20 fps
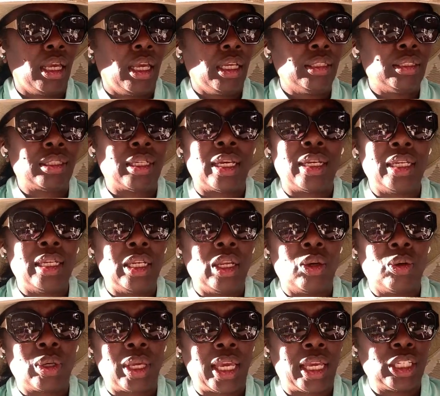sunny
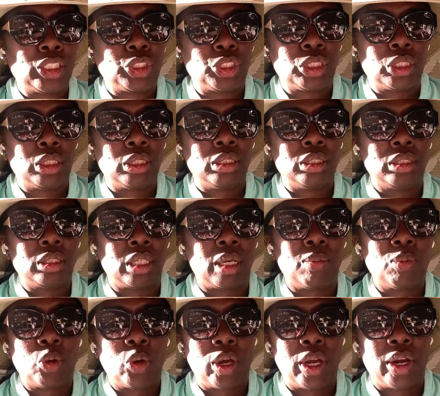location
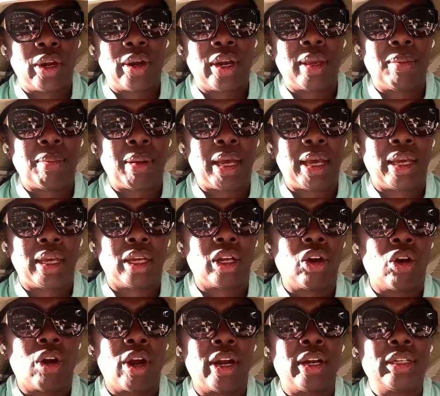somewhere in my
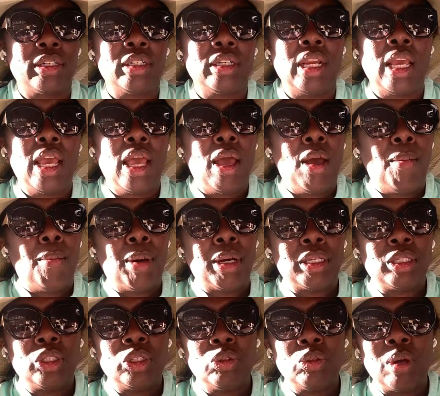garden, but
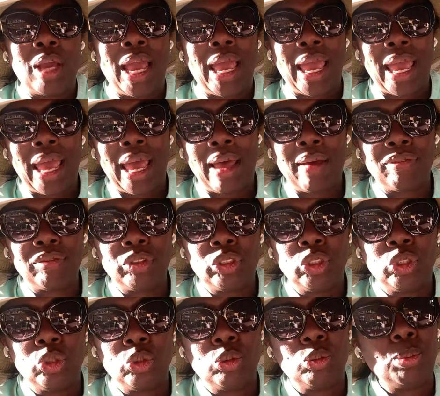you have
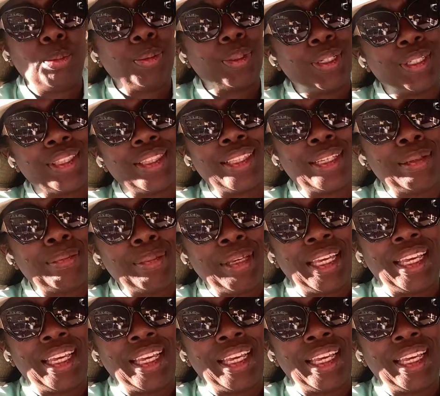to put them